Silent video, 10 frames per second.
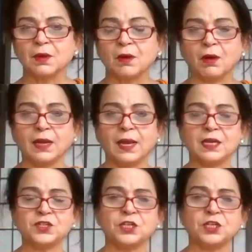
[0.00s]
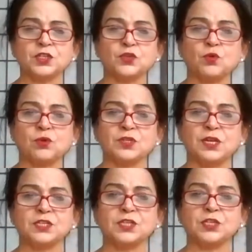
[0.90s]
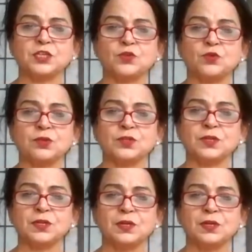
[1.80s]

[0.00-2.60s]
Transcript: Or a SAT scores, ACT scores,